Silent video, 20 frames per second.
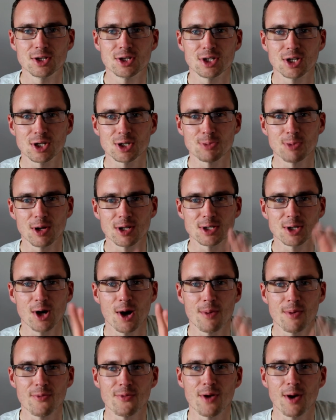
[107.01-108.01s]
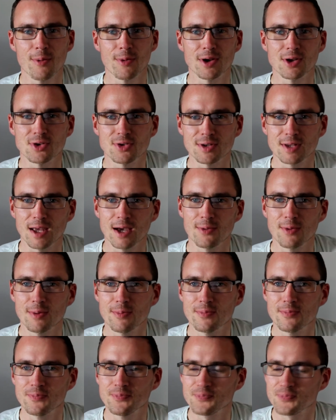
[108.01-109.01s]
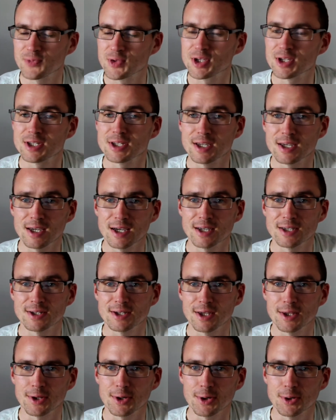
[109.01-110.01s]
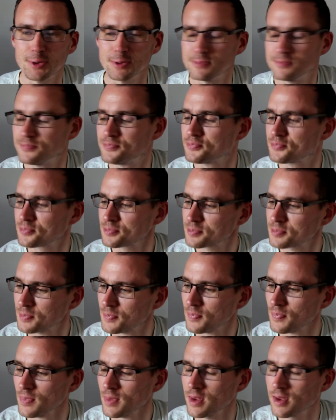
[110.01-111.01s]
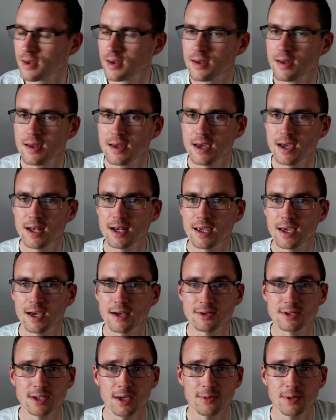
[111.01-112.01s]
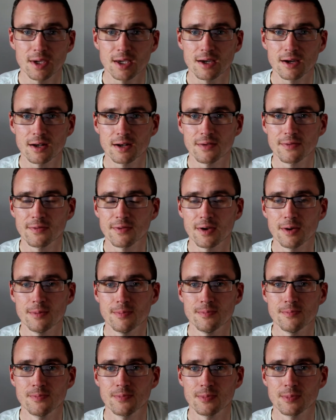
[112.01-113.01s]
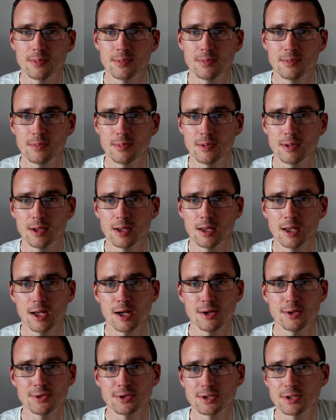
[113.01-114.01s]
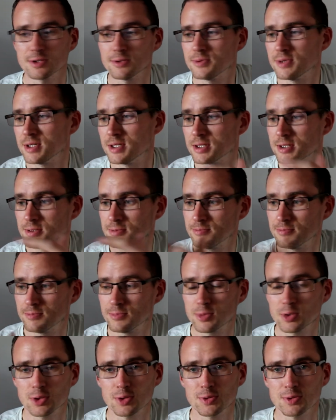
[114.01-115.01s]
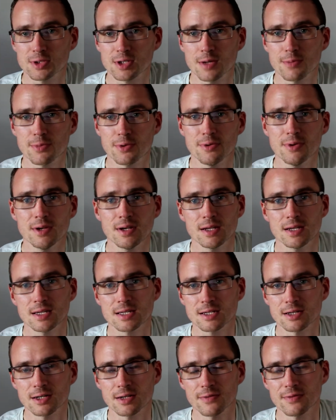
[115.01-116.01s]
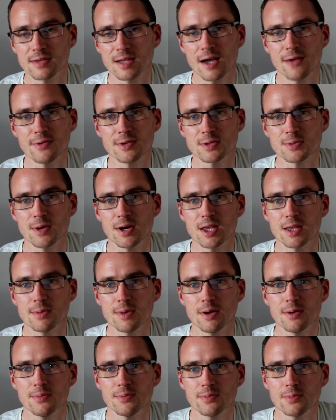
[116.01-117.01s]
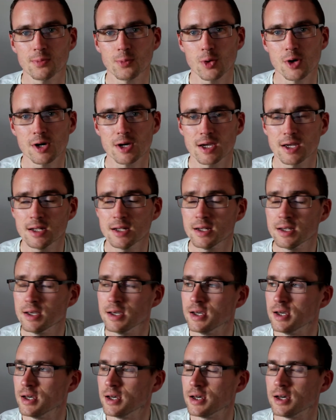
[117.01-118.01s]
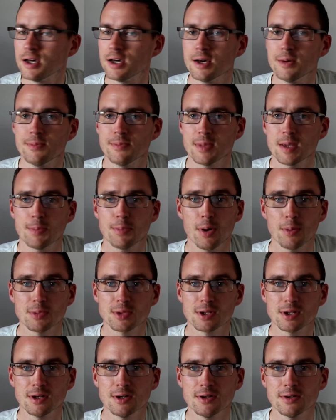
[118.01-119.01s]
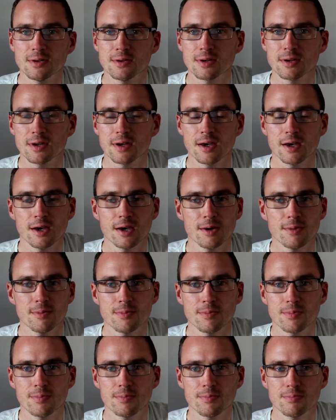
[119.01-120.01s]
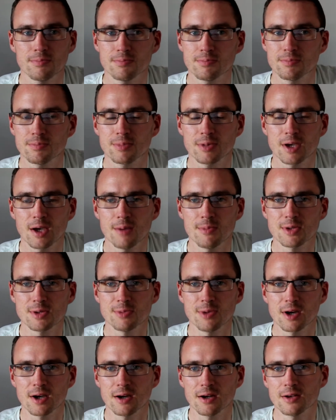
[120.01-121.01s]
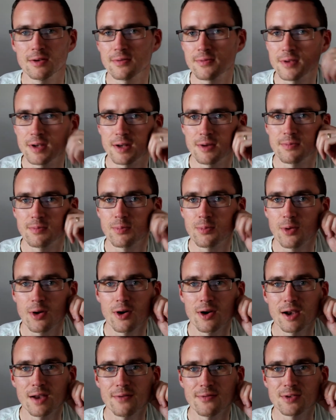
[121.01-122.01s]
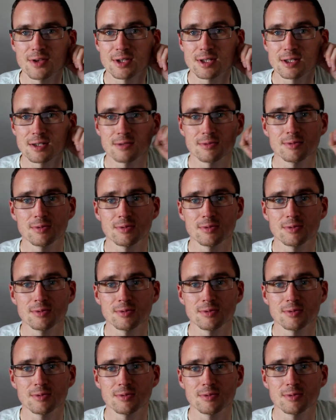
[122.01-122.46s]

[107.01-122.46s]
judge my timing right when I drink that one, just in case I get the call. Anyhow, so we kind of, Lance, who is Doorstep Brewing, is kind of down this way at the moment working. He popped along, come to my kind of, you know, where I live, just